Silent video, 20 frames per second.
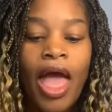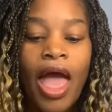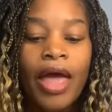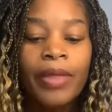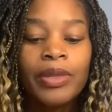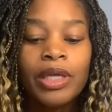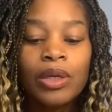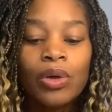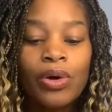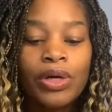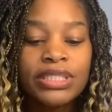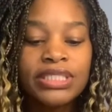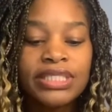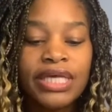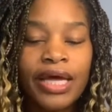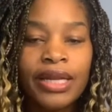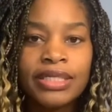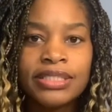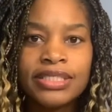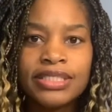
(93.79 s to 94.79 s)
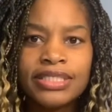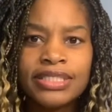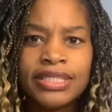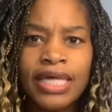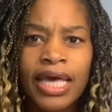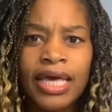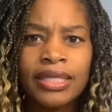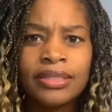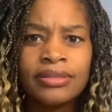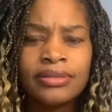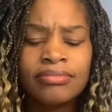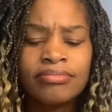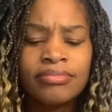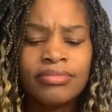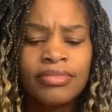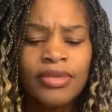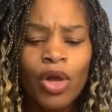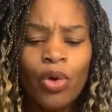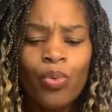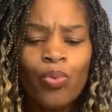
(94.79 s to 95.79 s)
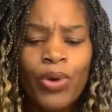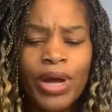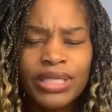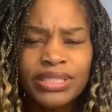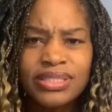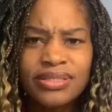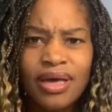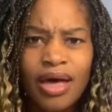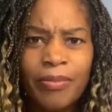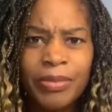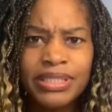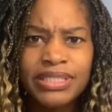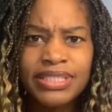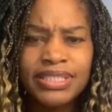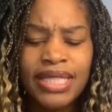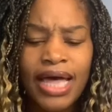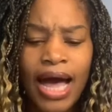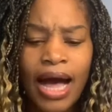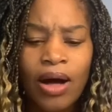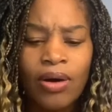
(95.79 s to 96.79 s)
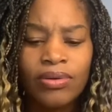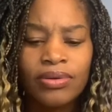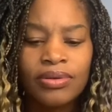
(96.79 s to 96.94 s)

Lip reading: And the Lord said unto Satan, "Whence comest thou?"